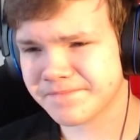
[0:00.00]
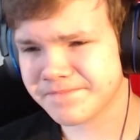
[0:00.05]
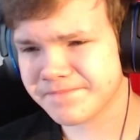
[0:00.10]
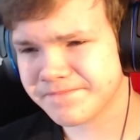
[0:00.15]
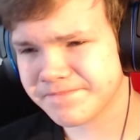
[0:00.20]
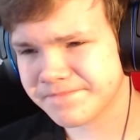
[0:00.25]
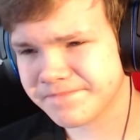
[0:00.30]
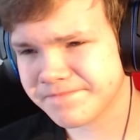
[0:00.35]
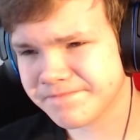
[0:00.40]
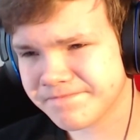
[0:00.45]

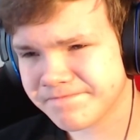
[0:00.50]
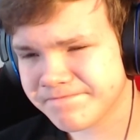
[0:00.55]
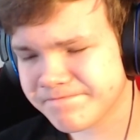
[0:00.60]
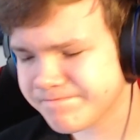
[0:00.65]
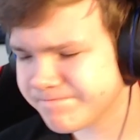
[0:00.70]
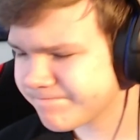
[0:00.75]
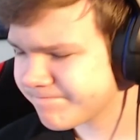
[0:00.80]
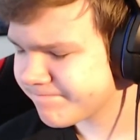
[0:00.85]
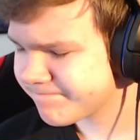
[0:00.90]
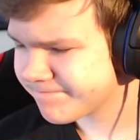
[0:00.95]

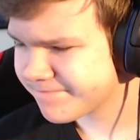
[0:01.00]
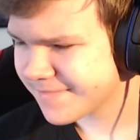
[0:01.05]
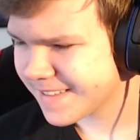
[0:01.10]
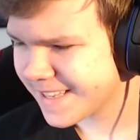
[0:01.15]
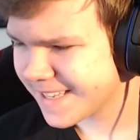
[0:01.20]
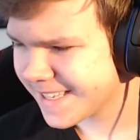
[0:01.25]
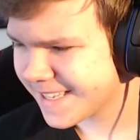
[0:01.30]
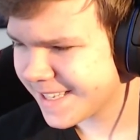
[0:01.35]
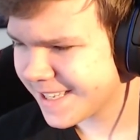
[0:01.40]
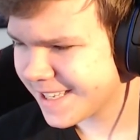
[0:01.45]

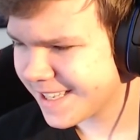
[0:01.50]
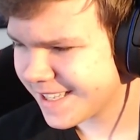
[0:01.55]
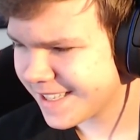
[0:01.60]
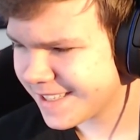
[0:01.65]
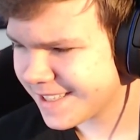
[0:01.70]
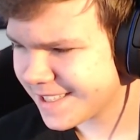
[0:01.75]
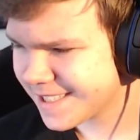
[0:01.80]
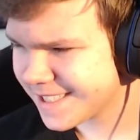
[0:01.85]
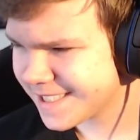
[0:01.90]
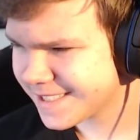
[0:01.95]

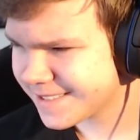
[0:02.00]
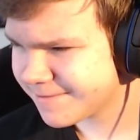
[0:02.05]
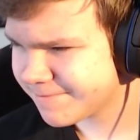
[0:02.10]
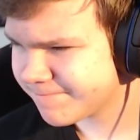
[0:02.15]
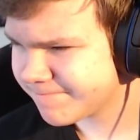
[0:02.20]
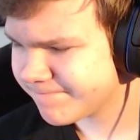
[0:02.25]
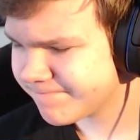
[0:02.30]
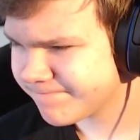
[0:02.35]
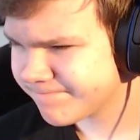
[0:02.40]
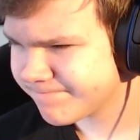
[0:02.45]

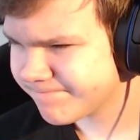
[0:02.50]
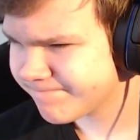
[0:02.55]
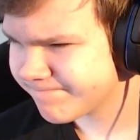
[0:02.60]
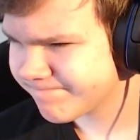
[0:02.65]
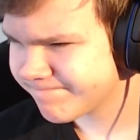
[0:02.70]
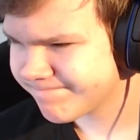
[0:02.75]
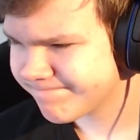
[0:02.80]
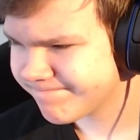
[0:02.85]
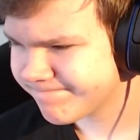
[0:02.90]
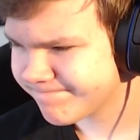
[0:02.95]

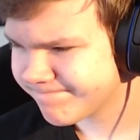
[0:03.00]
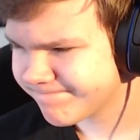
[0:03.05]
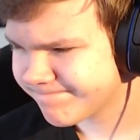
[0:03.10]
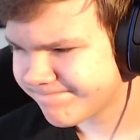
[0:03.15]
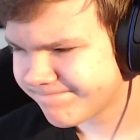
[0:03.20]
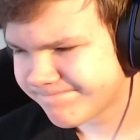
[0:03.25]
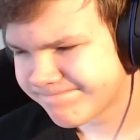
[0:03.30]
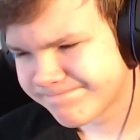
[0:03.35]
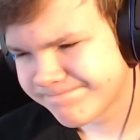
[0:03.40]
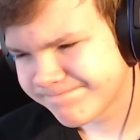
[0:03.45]

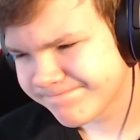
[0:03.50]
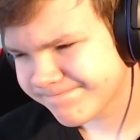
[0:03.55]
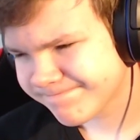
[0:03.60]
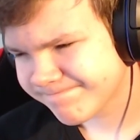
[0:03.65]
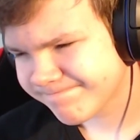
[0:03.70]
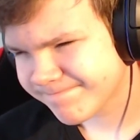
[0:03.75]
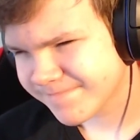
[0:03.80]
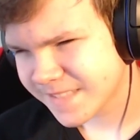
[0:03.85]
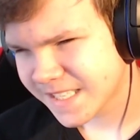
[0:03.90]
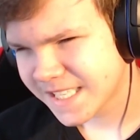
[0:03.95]

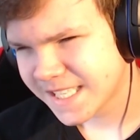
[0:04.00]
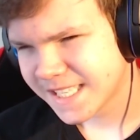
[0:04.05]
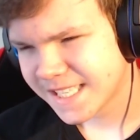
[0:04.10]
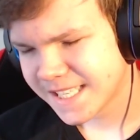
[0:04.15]
[no speech]